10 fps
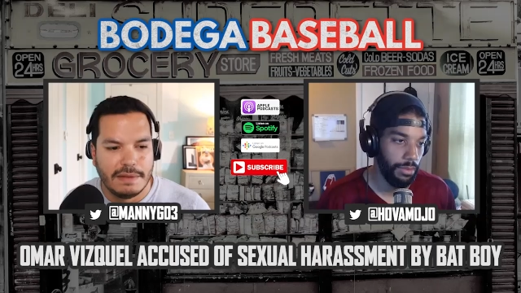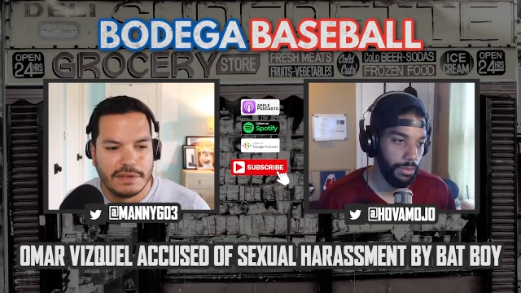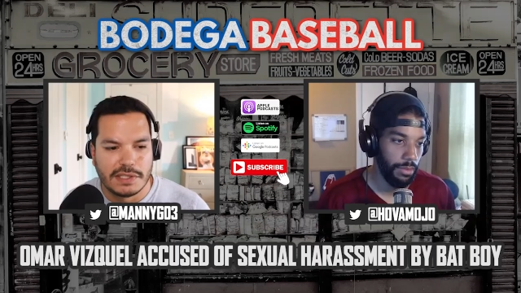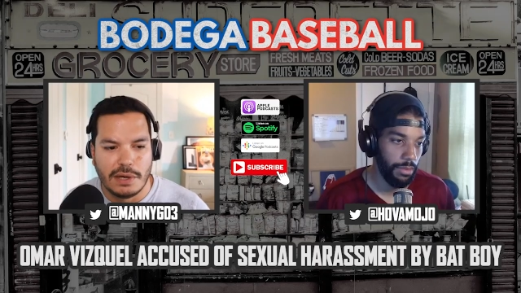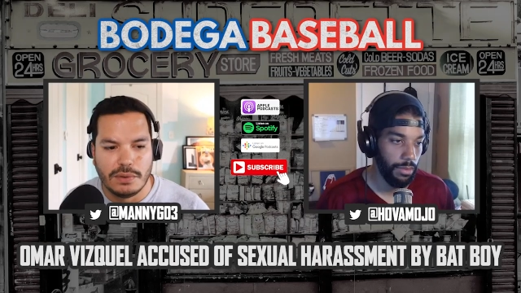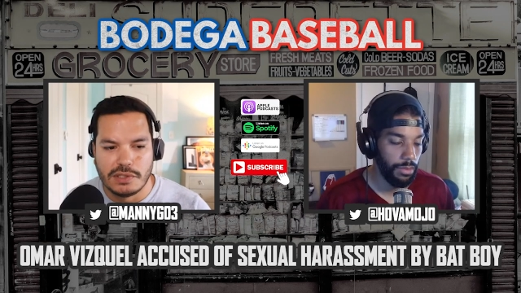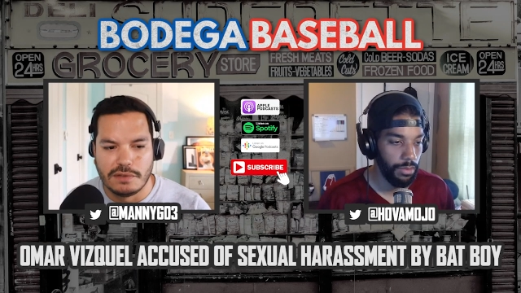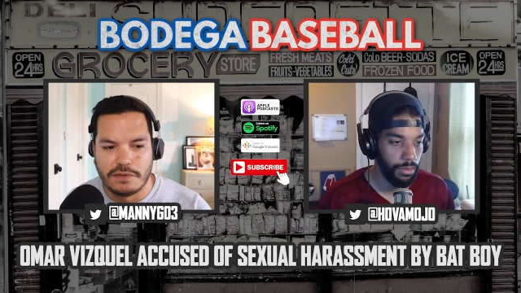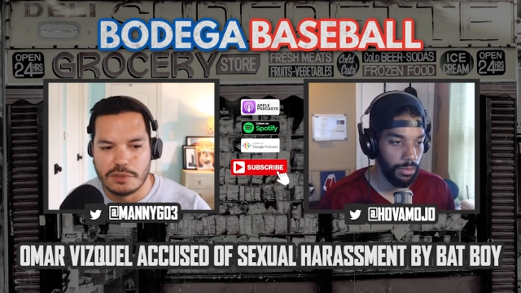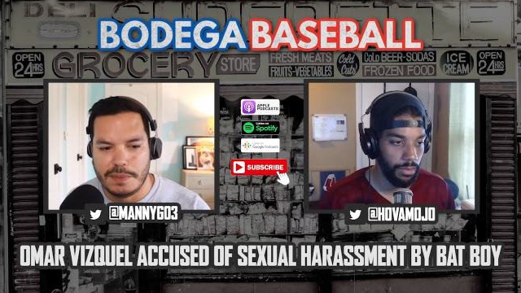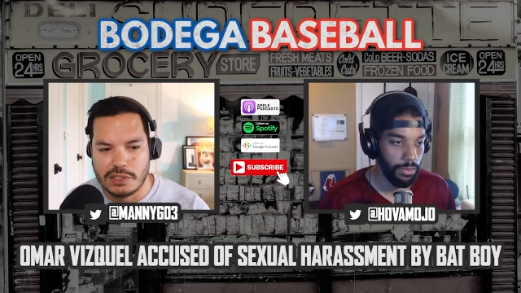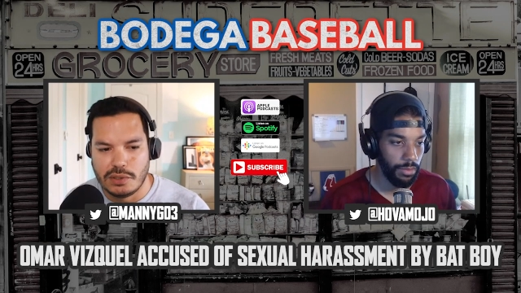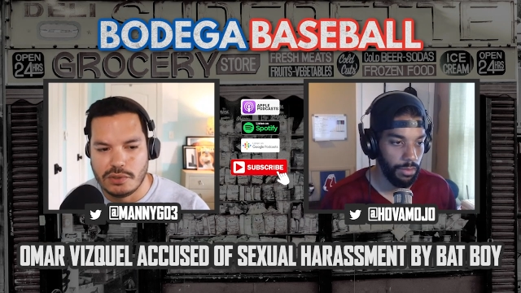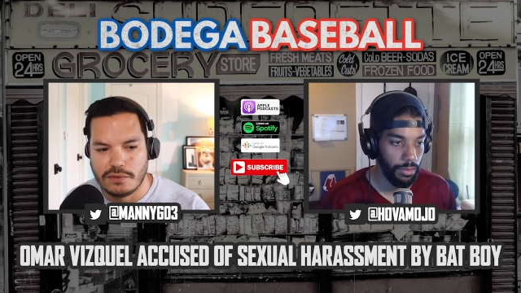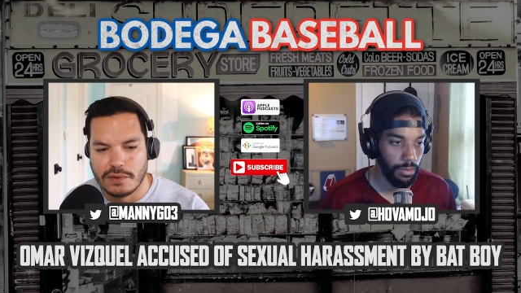Speaker 1: Vizquel was the first base
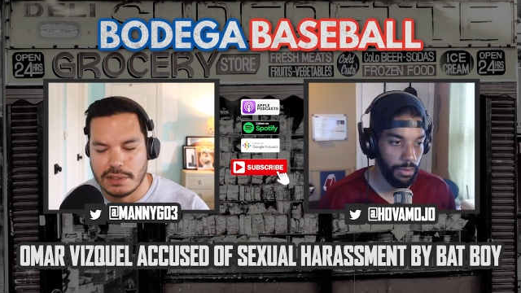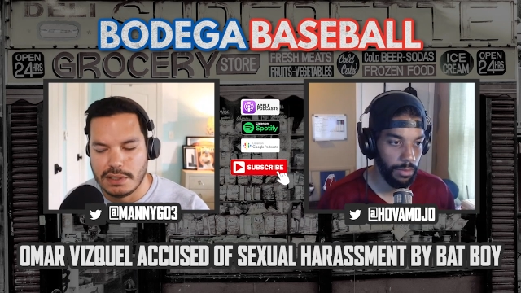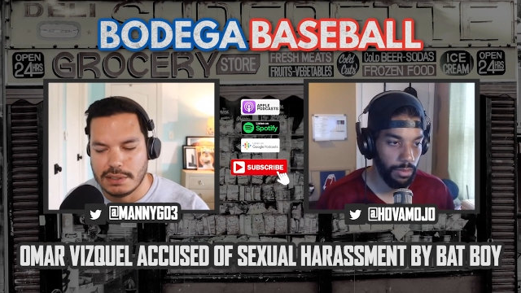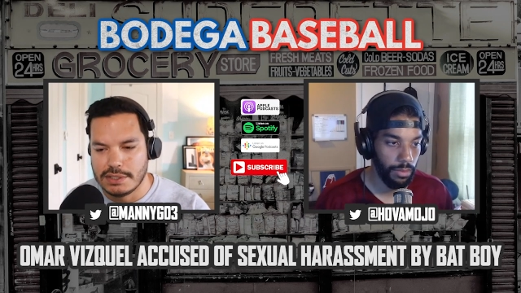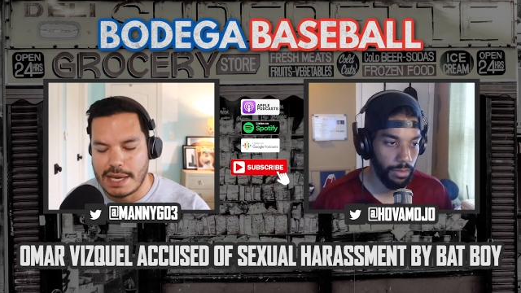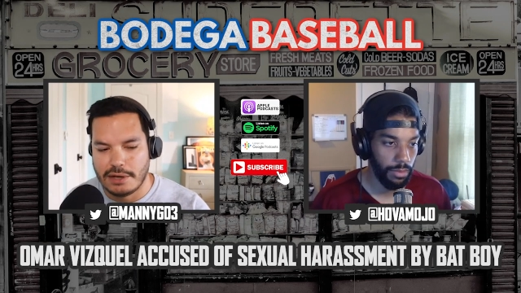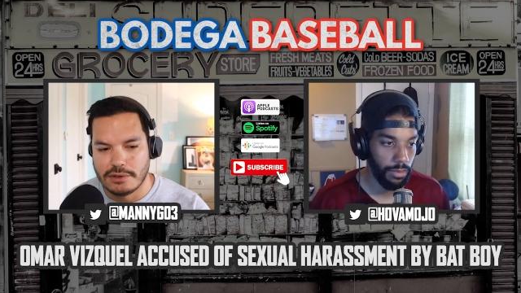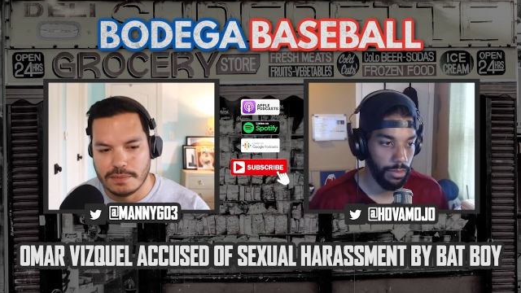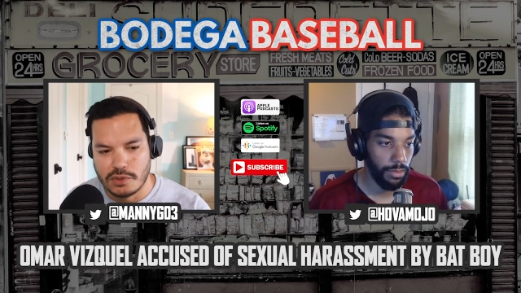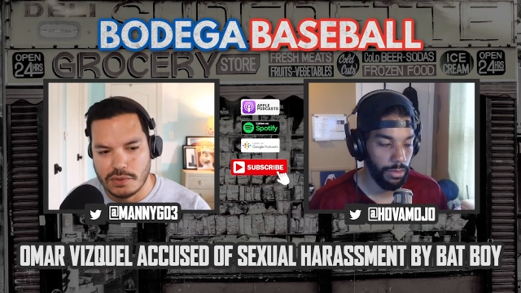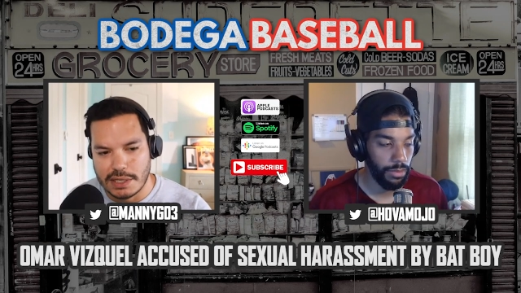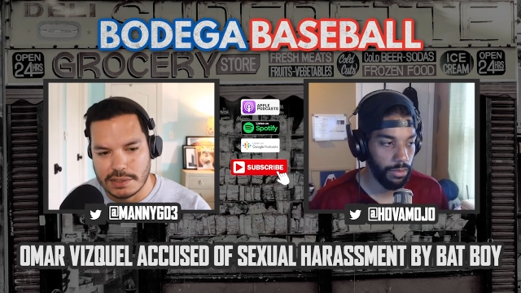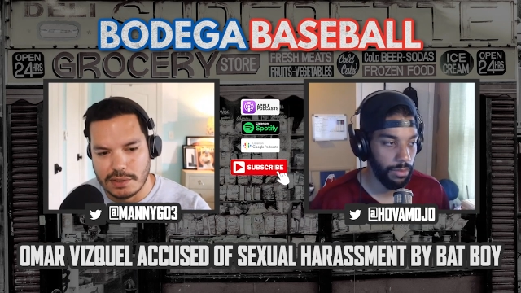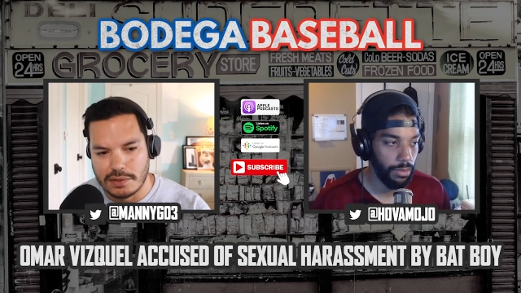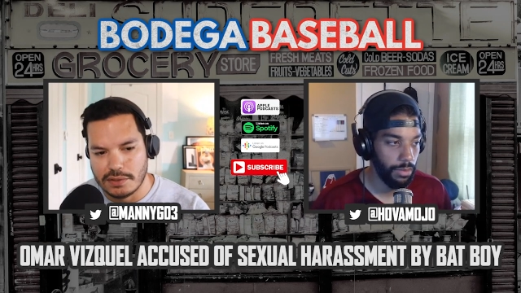coach for the Tigers from
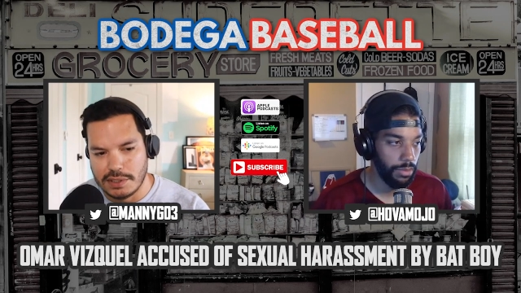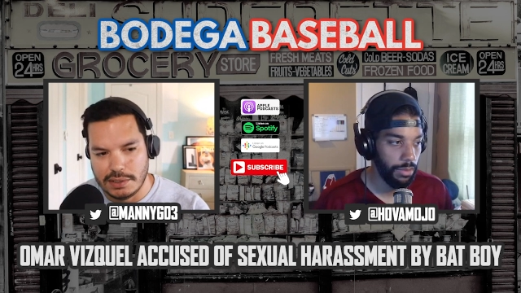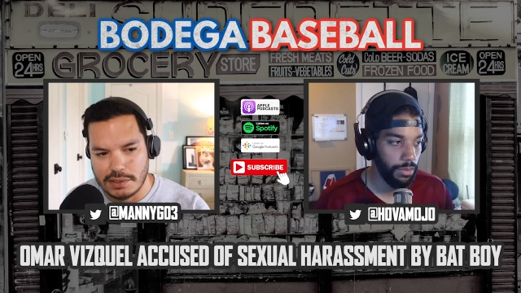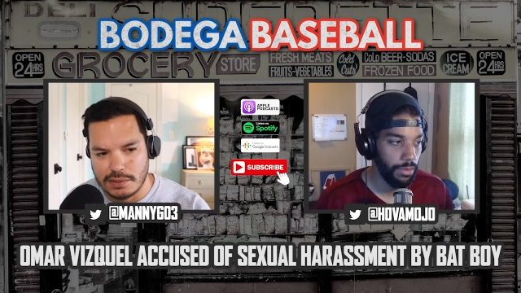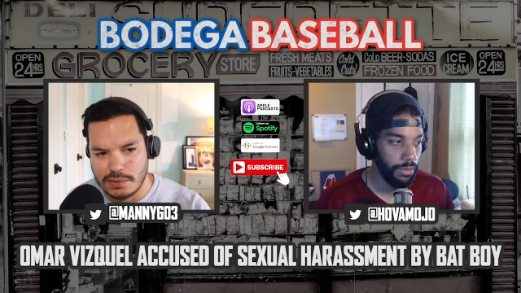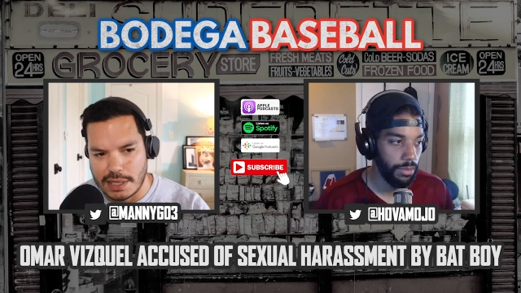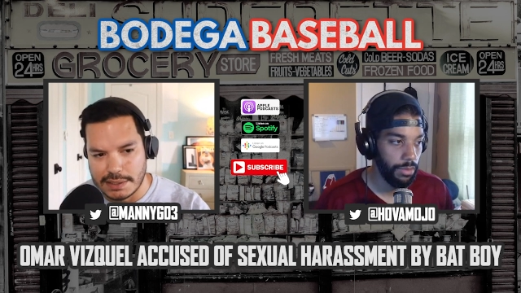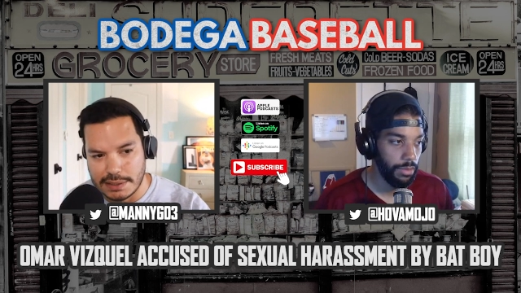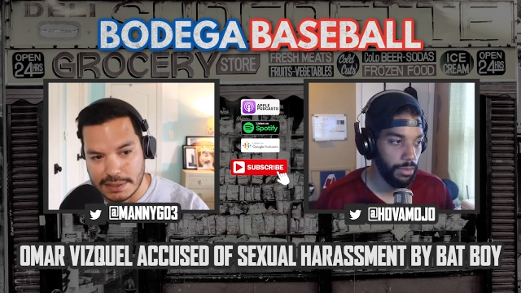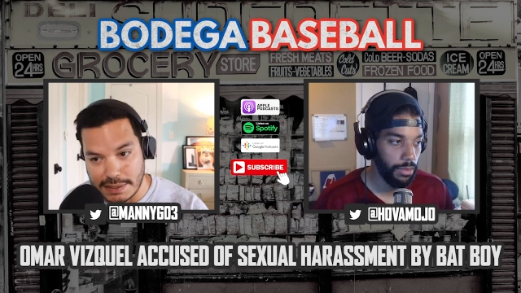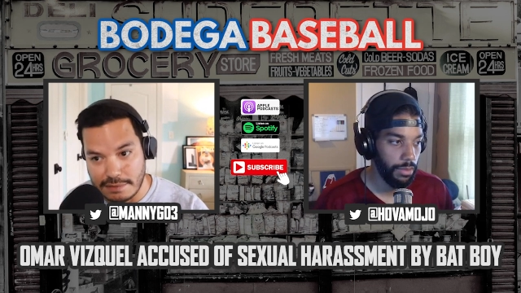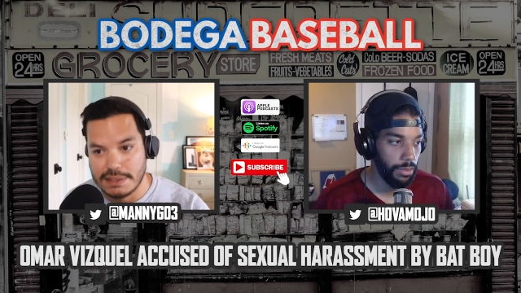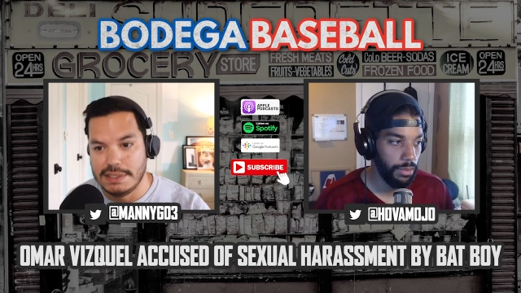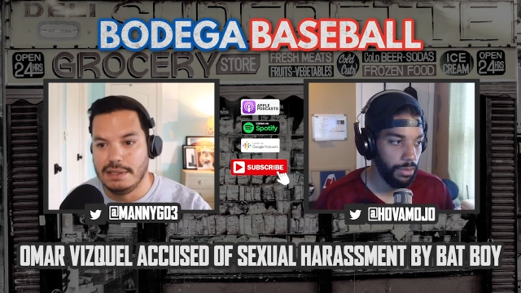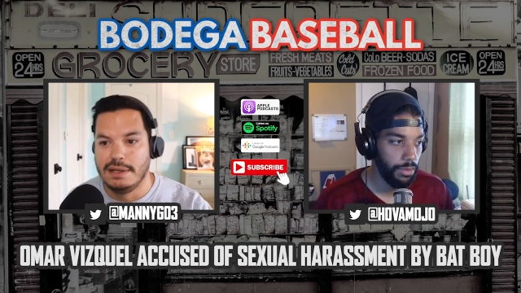2013 to
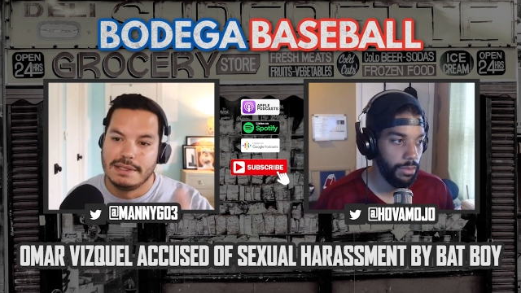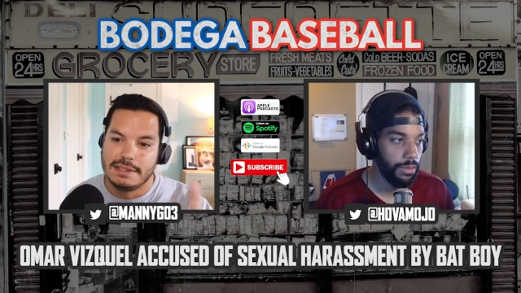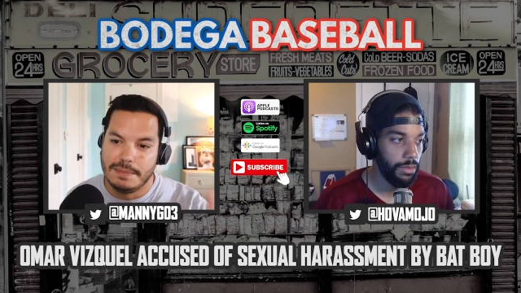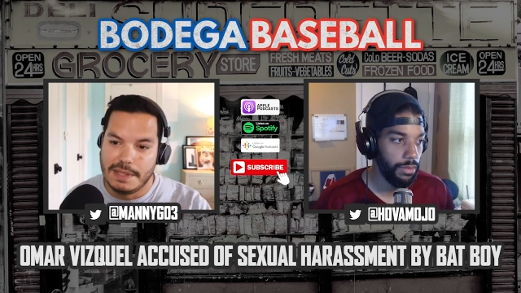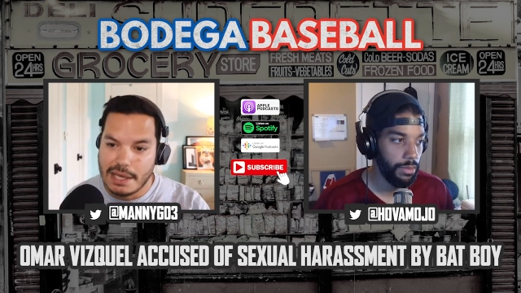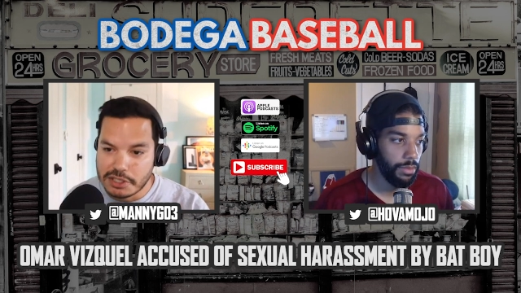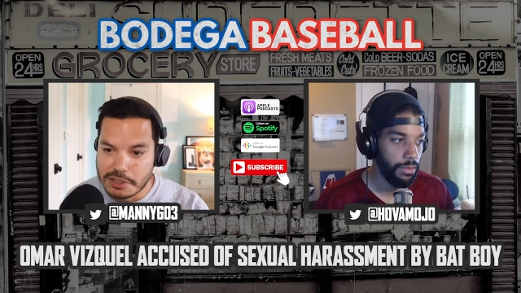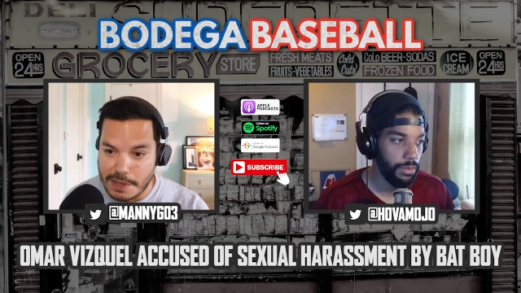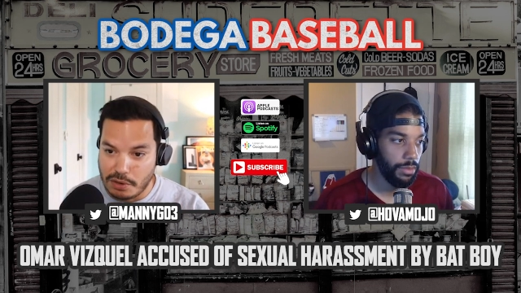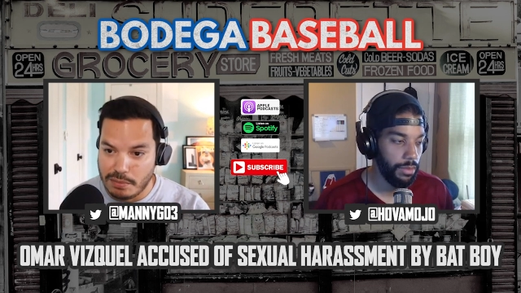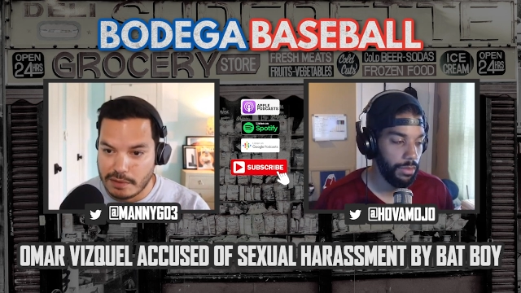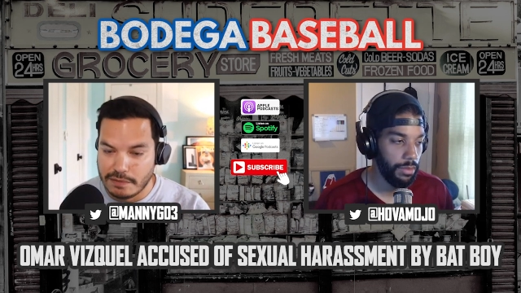2017. Something else about Omar